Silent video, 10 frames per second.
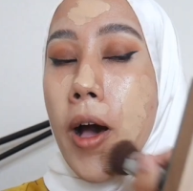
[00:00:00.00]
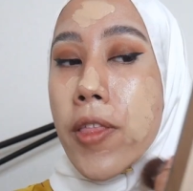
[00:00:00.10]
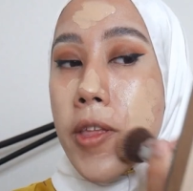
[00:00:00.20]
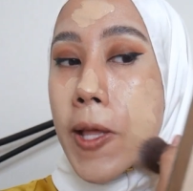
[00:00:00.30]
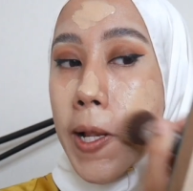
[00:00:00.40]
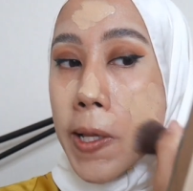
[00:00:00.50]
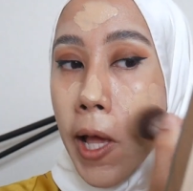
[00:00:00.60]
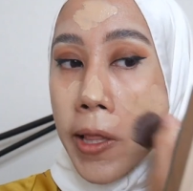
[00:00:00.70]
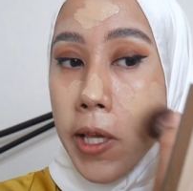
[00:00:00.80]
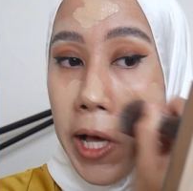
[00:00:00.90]
but other than
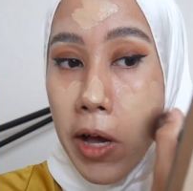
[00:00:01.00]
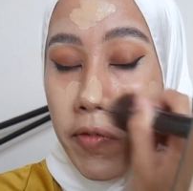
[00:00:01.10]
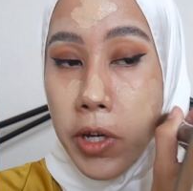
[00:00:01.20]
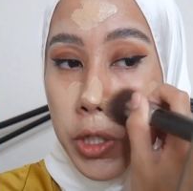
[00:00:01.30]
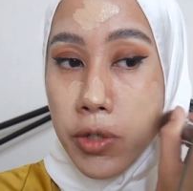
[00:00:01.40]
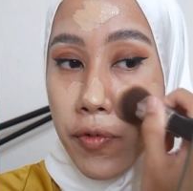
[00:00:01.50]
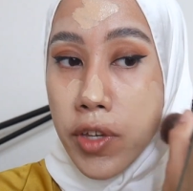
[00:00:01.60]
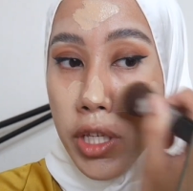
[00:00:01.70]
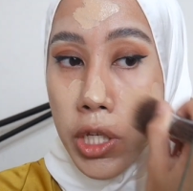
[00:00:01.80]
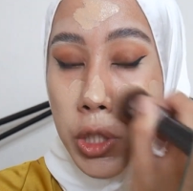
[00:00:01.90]
that, the coverage, the
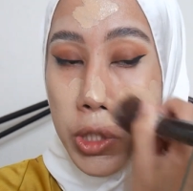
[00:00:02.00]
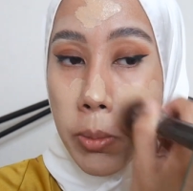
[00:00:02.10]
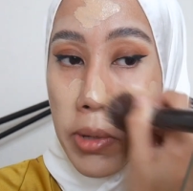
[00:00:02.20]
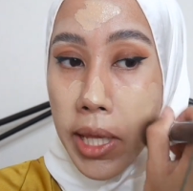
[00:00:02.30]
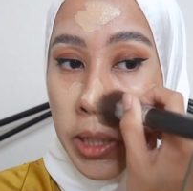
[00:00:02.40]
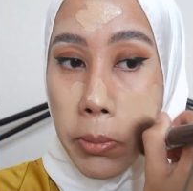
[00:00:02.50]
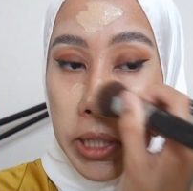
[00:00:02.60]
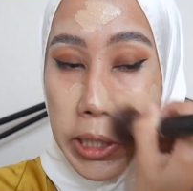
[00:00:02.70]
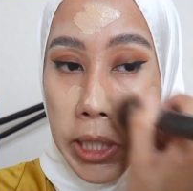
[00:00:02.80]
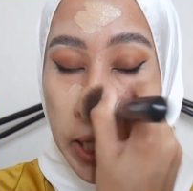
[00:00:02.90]
finish, the
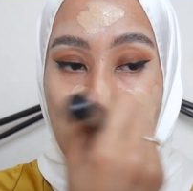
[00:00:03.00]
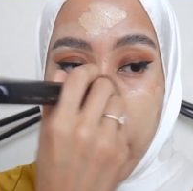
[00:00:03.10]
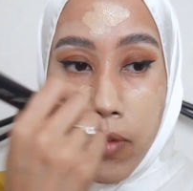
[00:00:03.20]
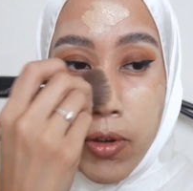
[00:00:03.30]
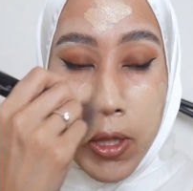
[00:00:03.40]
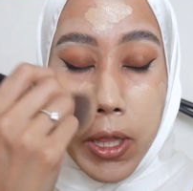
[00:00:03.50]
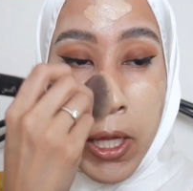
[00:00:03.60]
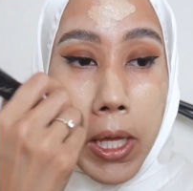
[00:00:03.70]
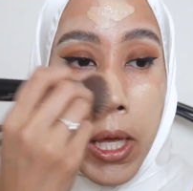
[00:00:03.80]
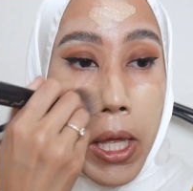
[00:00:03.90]
blendability and
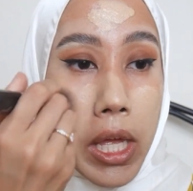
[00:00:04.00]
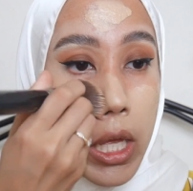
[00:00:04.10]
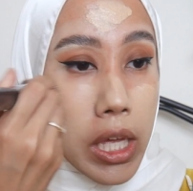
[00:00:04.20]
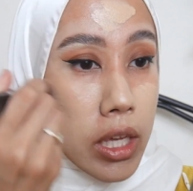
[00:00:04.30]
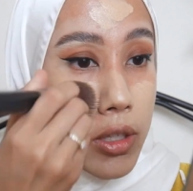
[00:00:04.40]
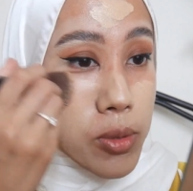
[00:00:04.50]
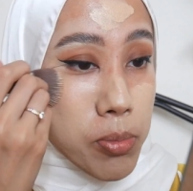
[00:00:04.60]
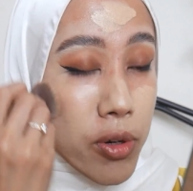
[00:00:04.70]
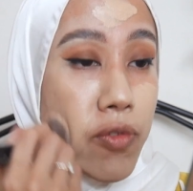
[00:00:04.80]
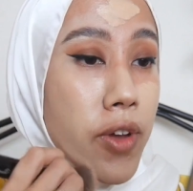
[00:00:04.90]
everything is
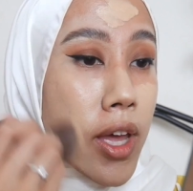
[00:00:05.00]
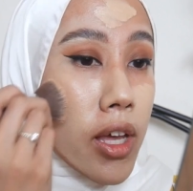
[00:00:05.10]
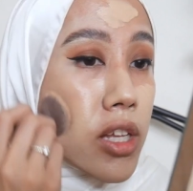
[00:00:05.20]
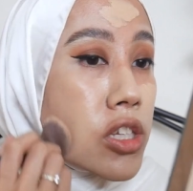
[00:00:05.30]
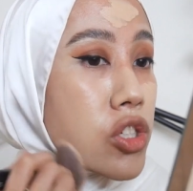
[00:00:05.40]
perfect.